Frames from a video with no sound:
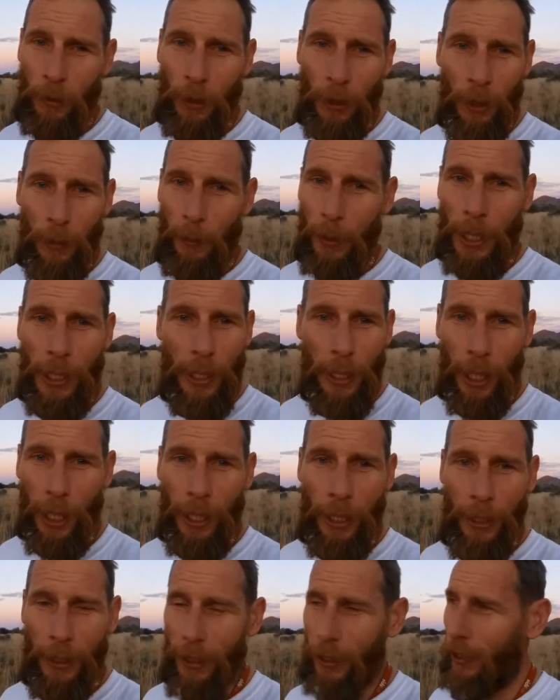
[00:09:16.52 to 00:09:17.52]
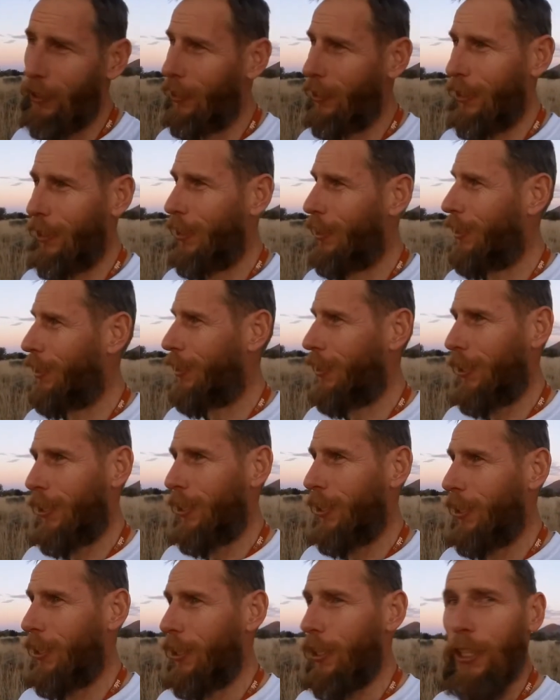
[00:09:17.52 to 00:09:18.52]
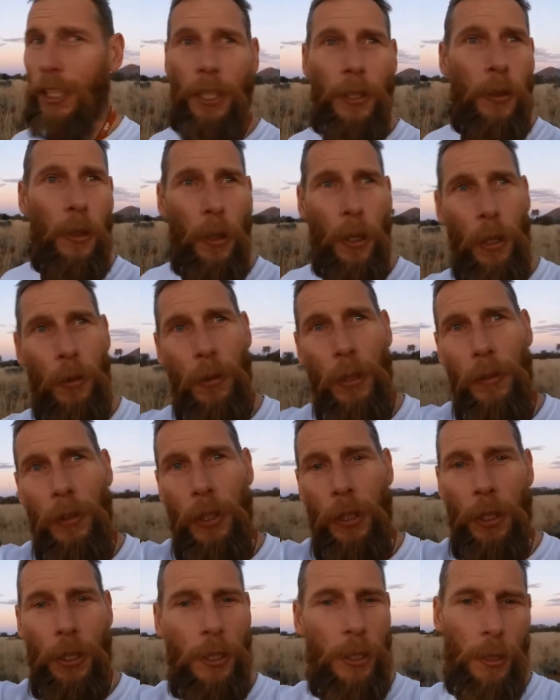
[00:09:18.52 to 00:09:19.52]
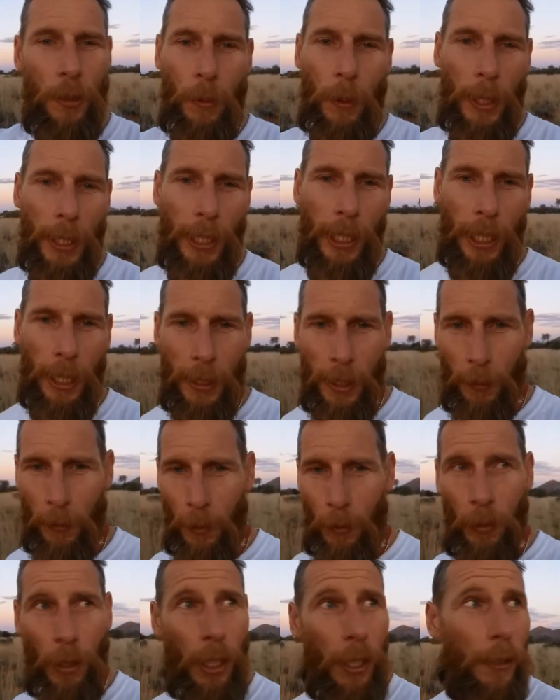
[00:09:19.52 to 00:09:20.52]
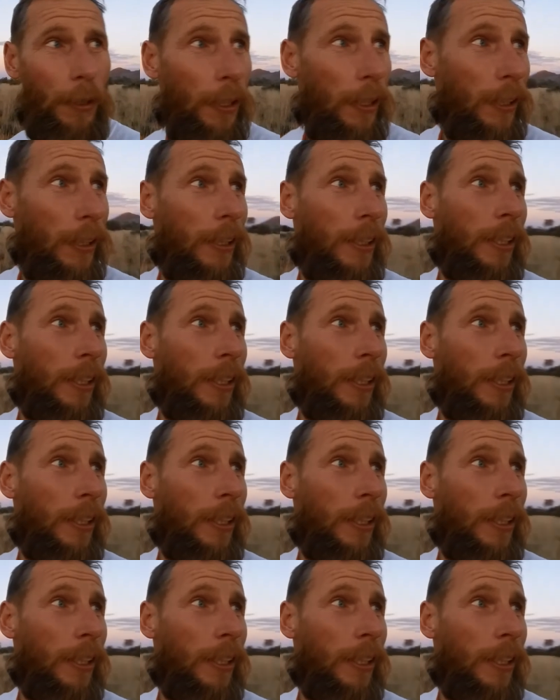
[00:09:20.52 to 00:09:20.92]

have got the best land. You know, Docker River's just 20 k's up the road.